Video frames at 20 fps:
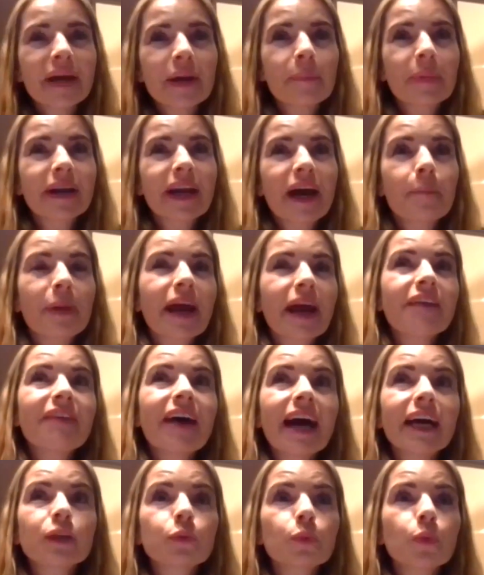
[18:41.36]
But I've
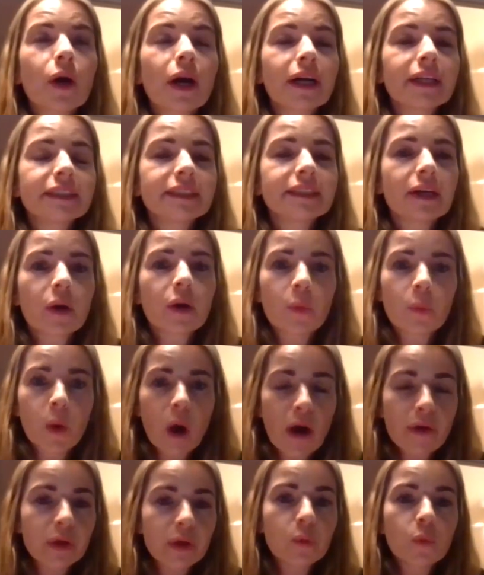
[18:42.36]
had
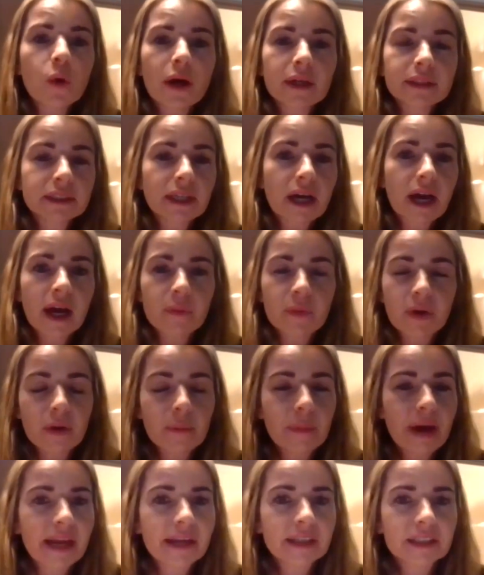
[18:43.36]
only one time where a
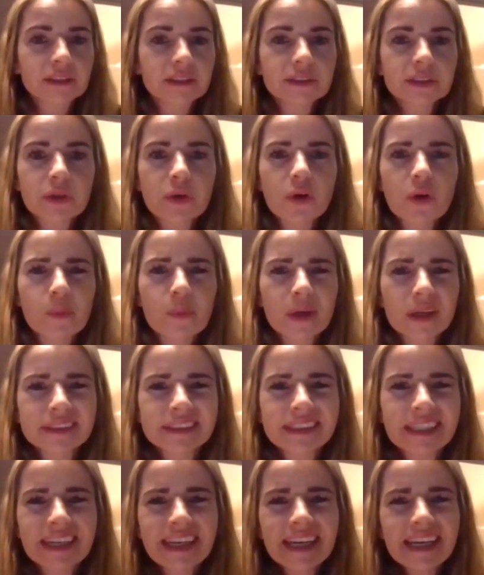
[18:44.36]
manager has called me and
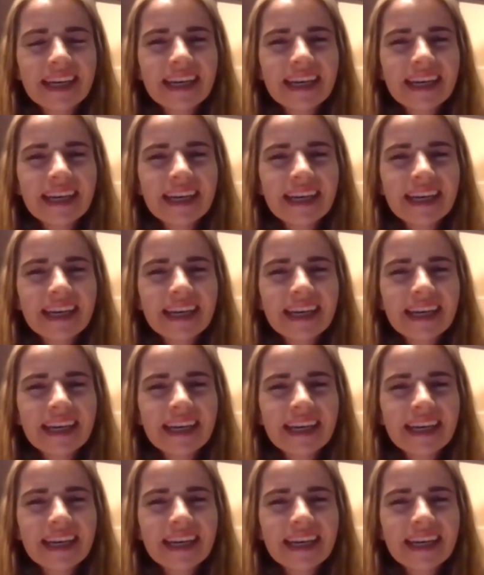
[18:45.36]
said,